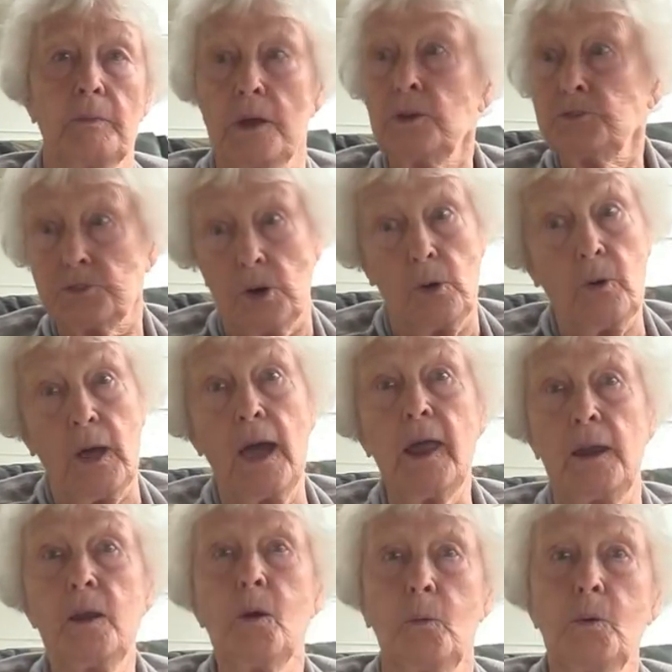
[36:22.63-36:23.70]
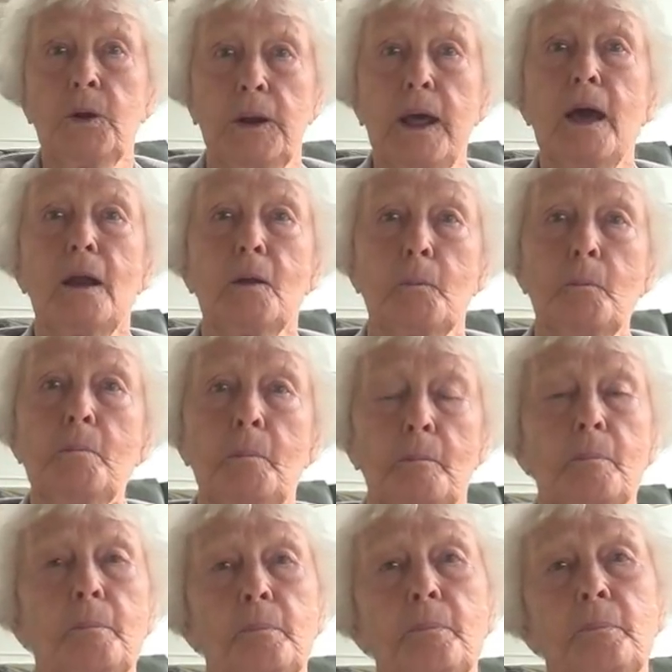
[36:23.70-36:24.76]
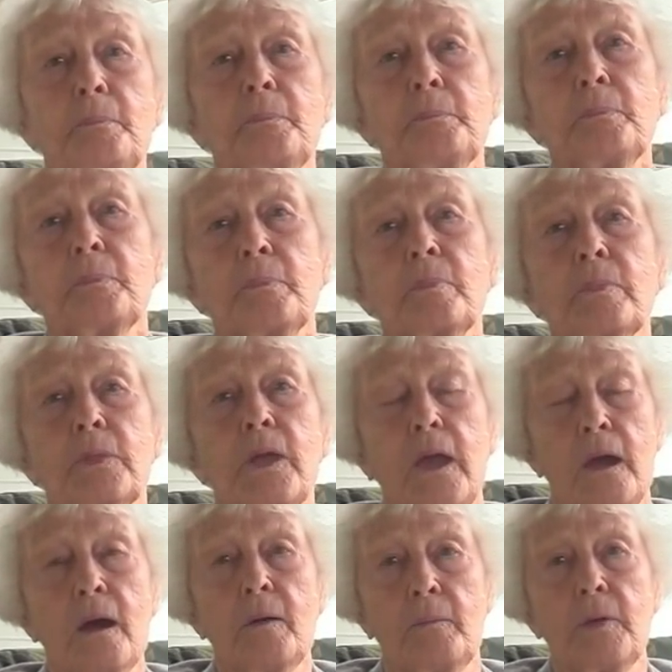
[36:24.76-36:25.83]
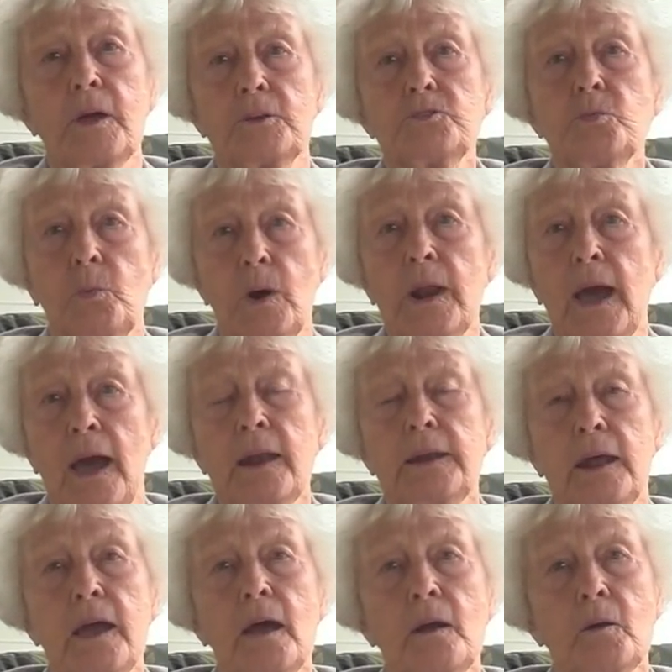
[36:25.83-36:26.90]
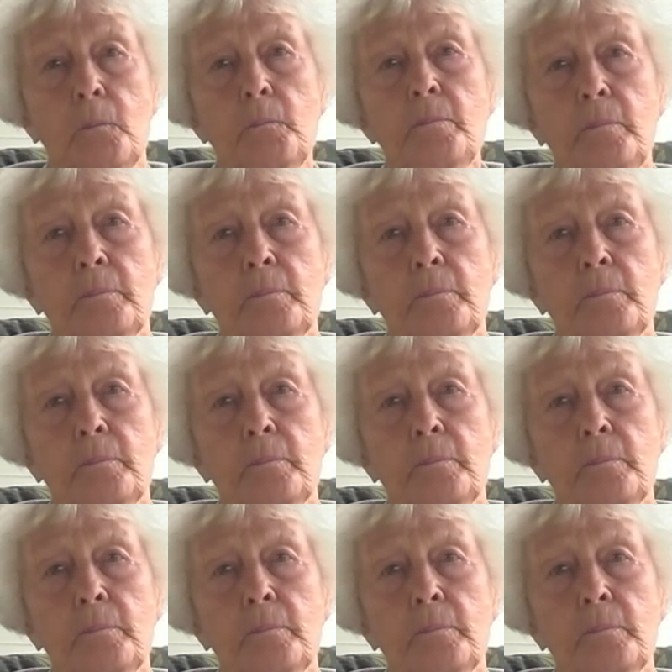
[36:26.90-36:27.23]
That's all I know to tell them. Yeah, that's what I'd tell them.